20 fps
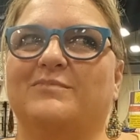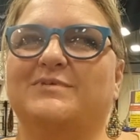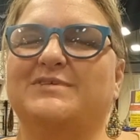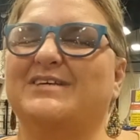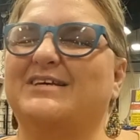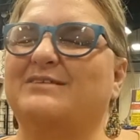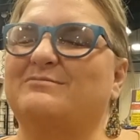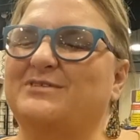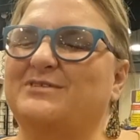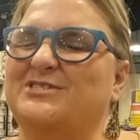
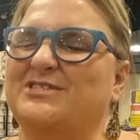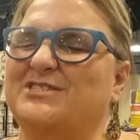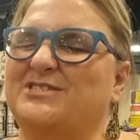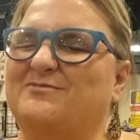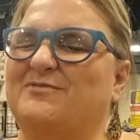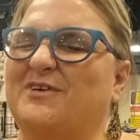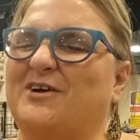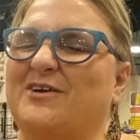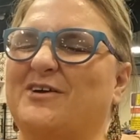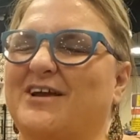it was just
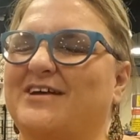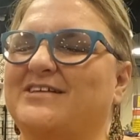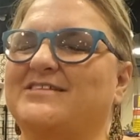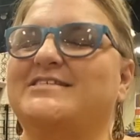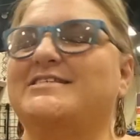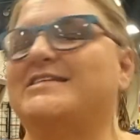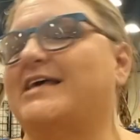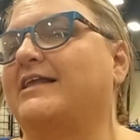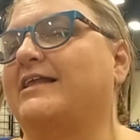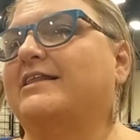very
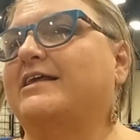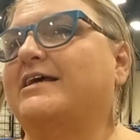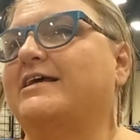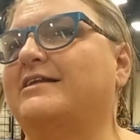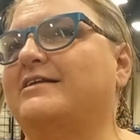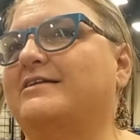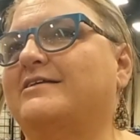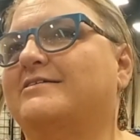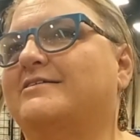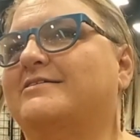
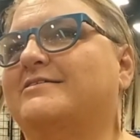unsettling.